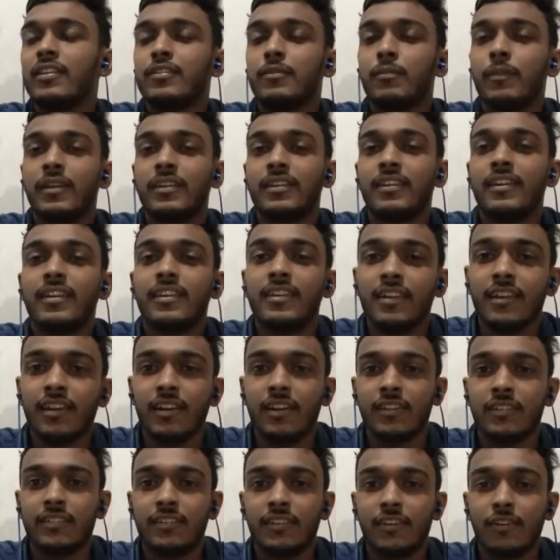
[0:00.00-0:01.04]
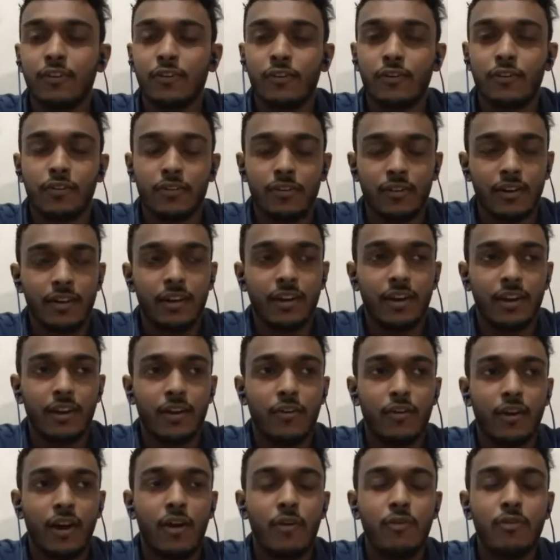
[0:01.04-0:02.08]
materials, or
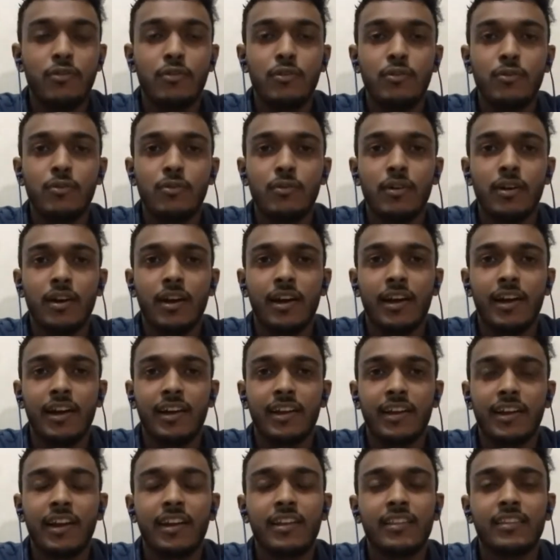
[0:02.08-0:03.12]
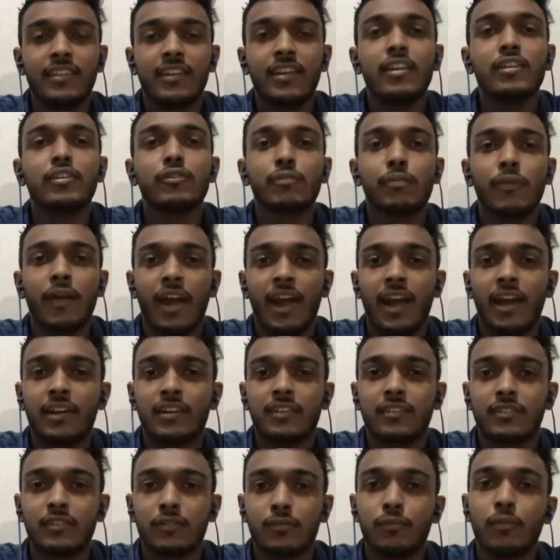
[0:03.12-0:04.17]
how to get these
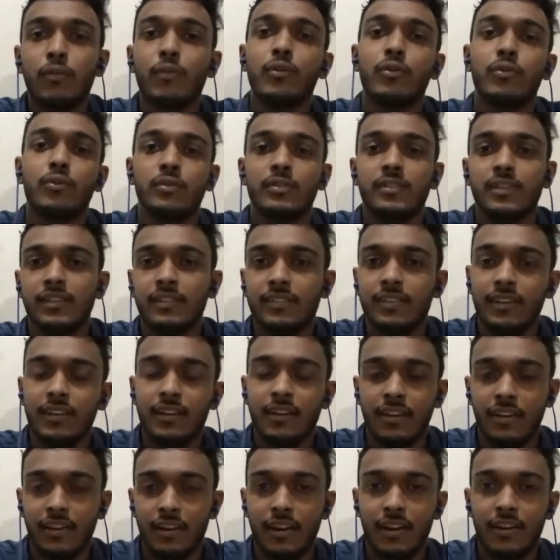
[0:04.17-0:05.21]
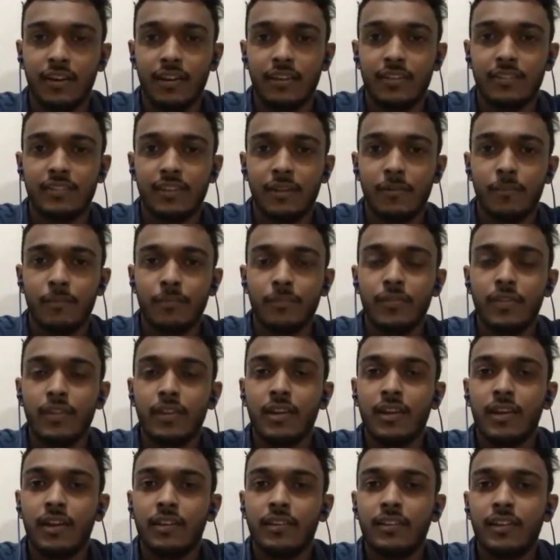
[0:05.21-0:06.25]
facts for UGC net exam.
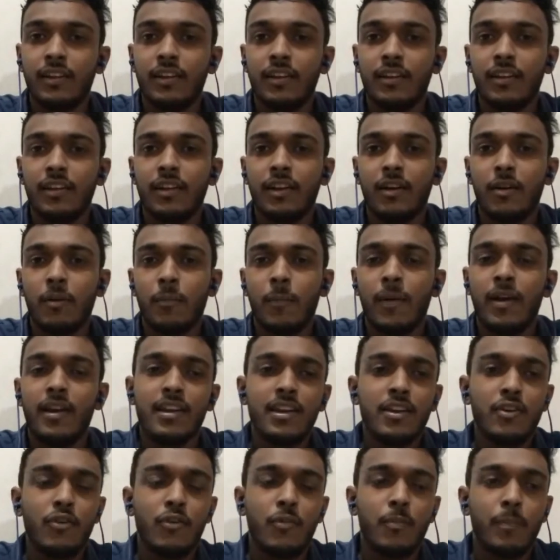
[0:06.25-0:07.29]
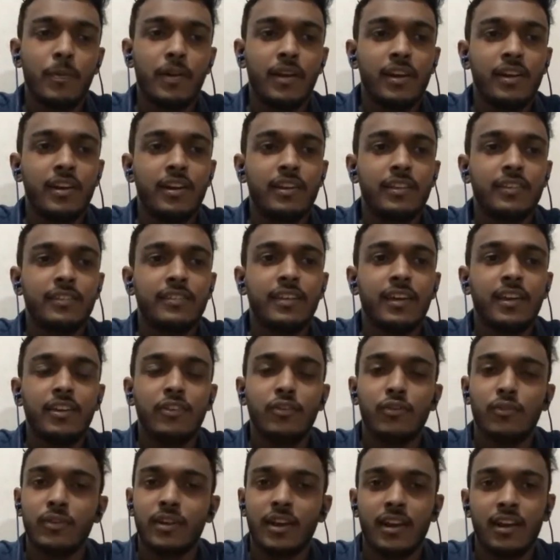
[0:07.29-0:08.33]
Then my opinion is that
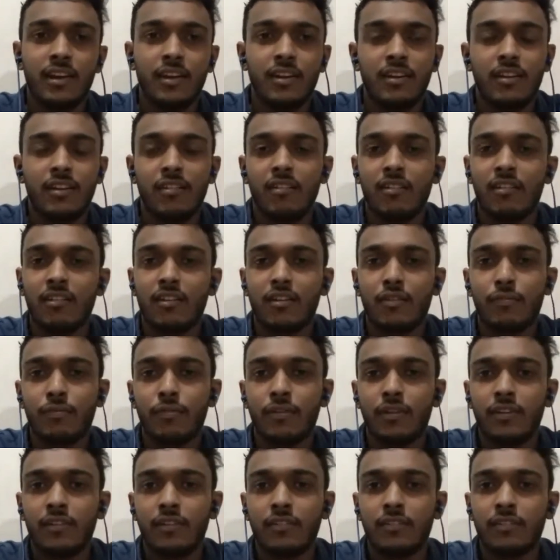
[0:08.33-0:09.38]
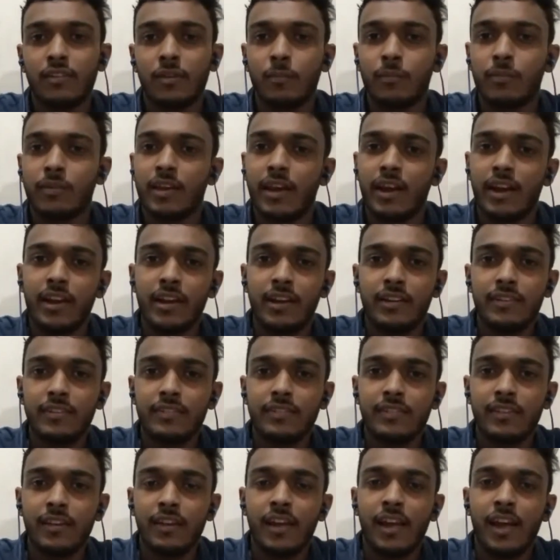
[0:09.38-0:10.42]
you can refer some
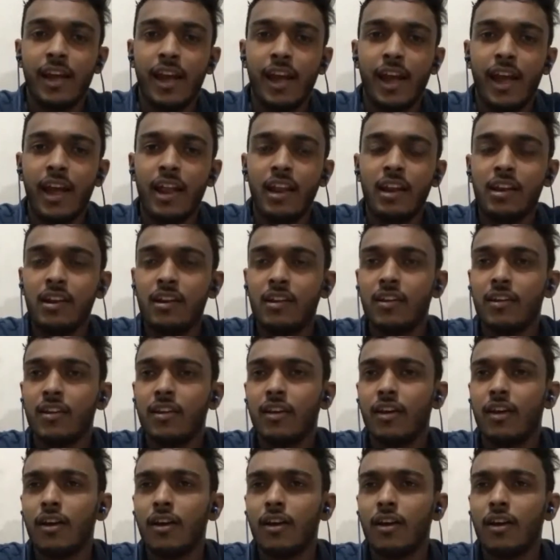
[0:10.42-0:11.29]
guides, and